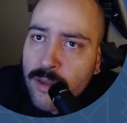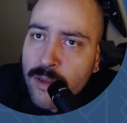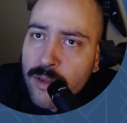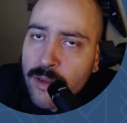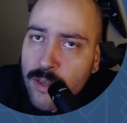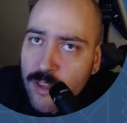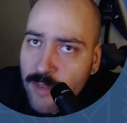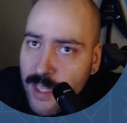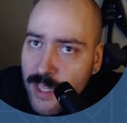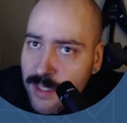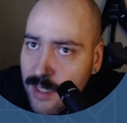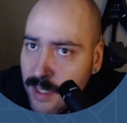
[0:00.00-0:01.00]

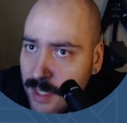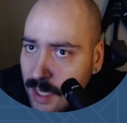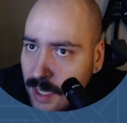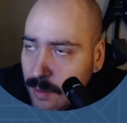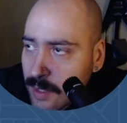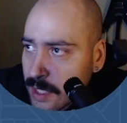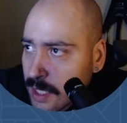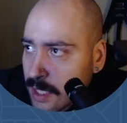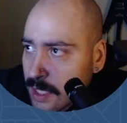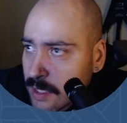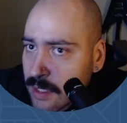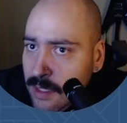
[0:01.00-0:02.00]
commands.yaml again,
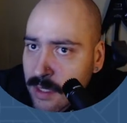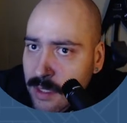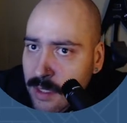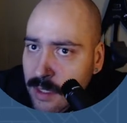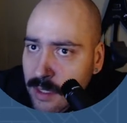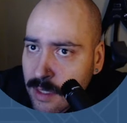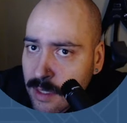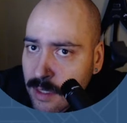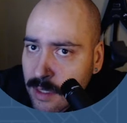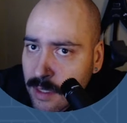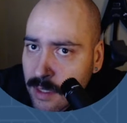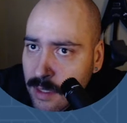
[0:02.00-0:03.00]

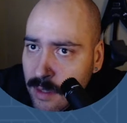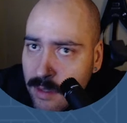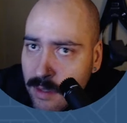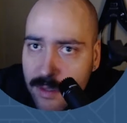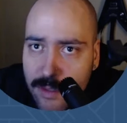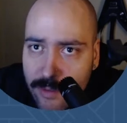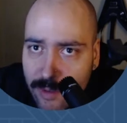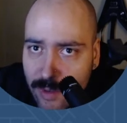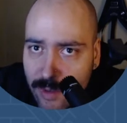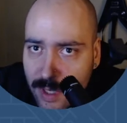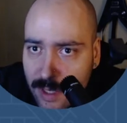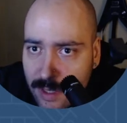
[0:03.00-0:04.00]
let's see if we want
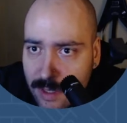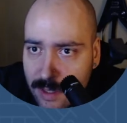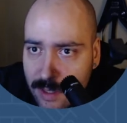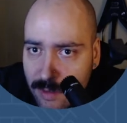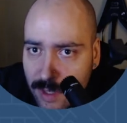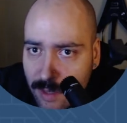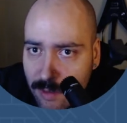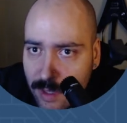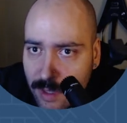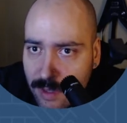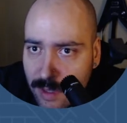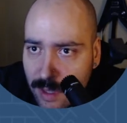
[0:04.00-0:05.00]
to tweak one
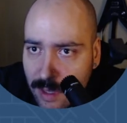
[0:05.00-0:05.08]
thing.